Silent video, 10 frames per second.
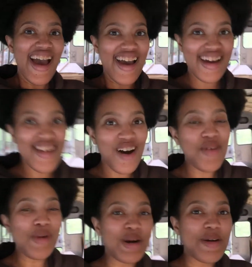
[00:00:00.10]
Hey y'all,
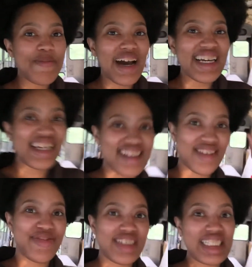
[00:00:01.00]
welcome back. It is
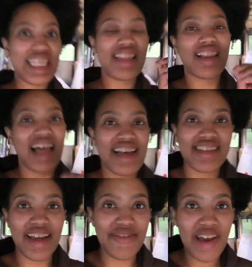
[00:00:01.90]
officially the last
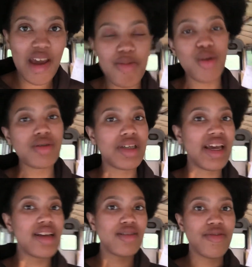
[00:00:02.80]
day of April. Today
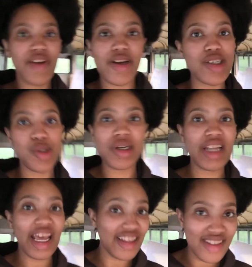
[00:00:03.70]
is a very short
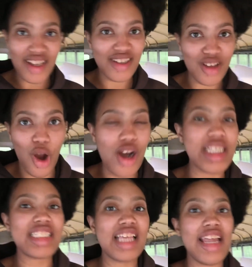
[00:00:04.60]
day. The sun is already
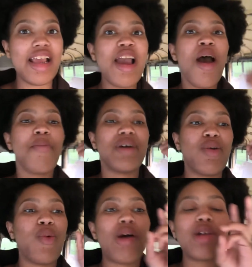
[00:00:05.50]
setting, but
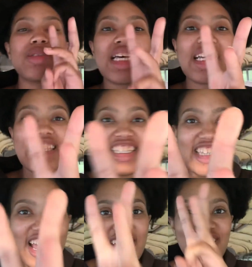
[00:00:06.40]
welcome to
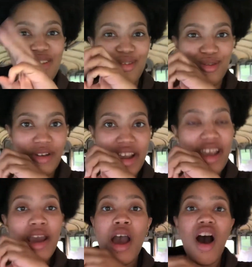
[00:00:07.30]
day 3
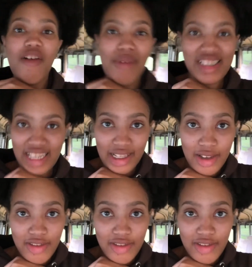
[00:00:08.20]
of my daily